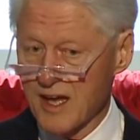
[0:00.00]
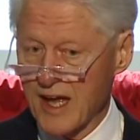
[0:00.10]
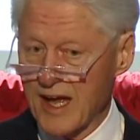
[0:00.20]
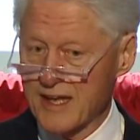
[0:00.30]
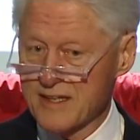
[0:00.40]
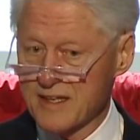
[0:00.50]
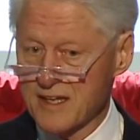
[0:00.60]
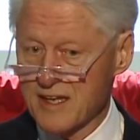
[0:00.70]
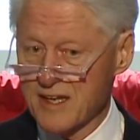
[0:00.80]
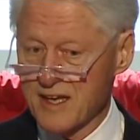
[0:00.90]

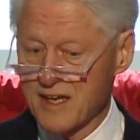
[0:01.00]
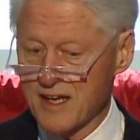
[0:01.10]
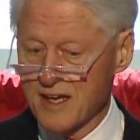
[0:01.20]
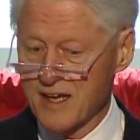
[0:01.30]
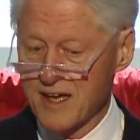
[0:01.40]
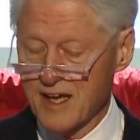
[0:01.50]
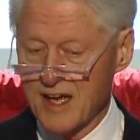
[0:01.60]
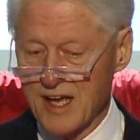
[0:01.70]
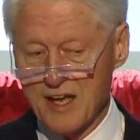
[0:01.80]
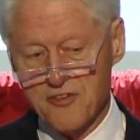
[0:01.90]
And
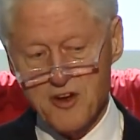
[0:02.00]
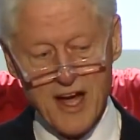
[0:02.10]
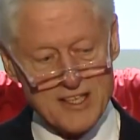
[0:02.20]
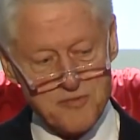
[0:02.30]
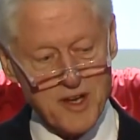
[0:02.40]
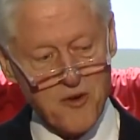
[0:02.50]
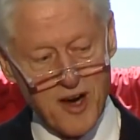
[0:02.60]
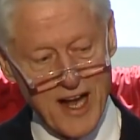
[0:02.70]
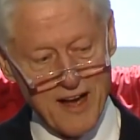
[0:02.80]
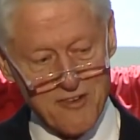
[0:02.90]
if you ask me
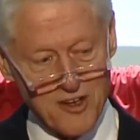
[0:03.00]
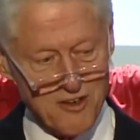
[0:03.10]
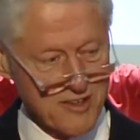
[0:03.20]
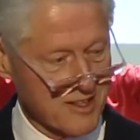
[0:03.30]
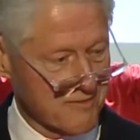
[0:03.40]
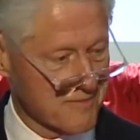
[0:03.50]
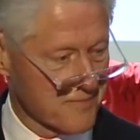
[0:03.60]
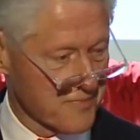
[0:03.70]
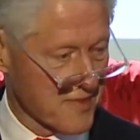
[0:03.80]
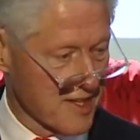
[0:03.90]
what I've learned in
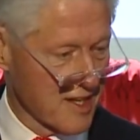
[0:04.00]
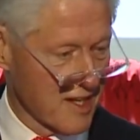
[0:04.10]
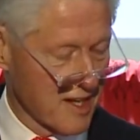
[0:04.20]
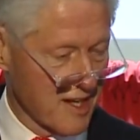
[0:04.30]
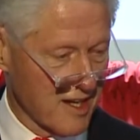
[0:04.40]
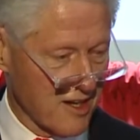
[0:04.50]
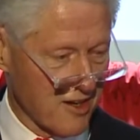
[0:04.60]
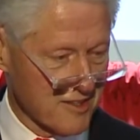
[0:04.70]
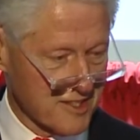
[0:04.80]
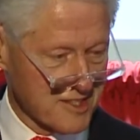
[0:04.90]

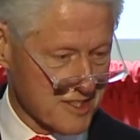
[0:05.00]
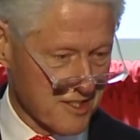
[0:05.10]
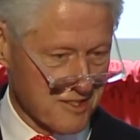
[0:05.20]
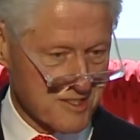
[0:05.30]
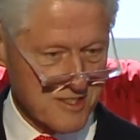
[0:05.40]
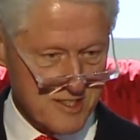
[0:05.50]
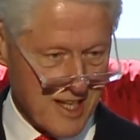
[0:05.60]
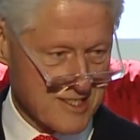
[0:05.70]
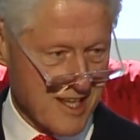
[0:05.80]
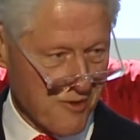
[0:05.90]
all these years since I
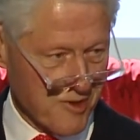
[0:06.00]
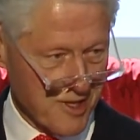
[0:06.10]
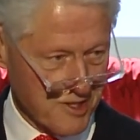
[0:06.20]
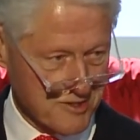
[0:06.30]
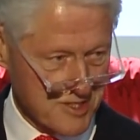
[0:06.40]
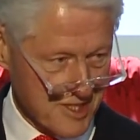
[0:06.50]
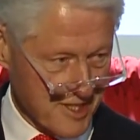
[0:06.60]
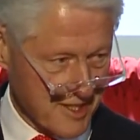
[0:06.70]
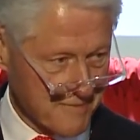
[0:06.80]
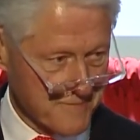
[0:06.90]
sat where you're
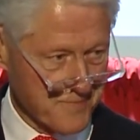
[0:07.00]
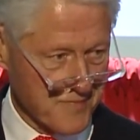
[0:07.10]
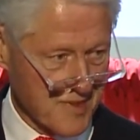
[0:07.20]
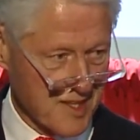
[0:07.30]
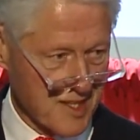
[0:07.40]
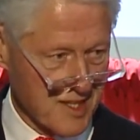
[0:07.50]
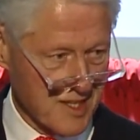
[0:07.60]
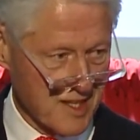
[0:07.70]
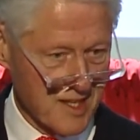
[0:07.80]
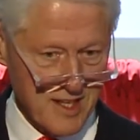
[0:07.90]
sitting,
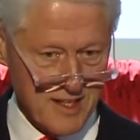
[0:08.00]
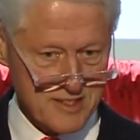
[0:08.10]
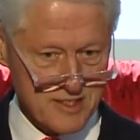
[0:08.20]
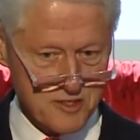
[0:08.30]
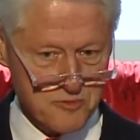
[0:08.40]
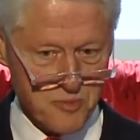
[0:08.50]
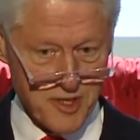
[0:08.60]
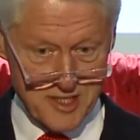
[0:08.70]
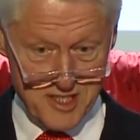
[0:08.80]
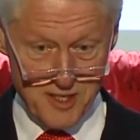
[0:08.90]
it's
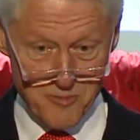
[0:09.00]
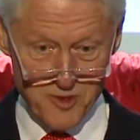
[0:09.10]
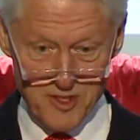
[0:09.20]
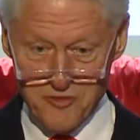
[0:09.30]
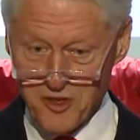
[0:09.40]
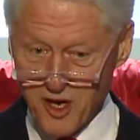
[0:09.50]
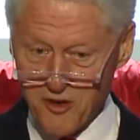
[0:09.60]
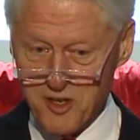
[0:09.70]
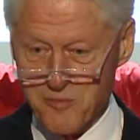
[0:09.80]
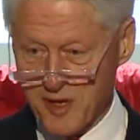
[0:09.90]
pretty simple. If you go
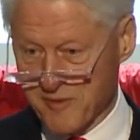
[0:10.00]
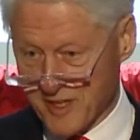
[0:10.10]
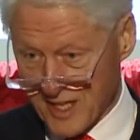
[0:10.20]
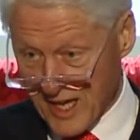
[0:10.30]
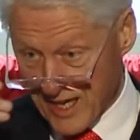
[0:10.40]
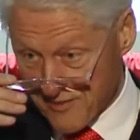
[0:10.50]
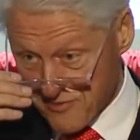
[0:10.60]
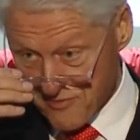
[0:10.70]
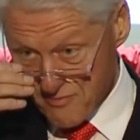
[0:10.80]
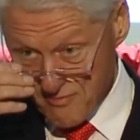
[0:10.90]
into public
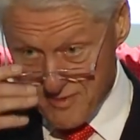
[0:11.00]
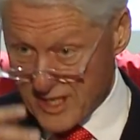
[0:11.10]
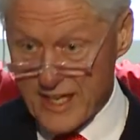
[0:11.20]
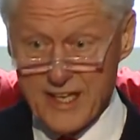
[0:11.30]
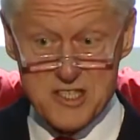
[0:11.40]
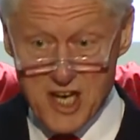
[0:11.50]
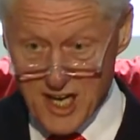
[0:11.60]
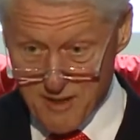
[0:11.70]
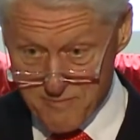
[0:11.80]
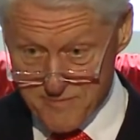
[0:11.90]
life, in any job,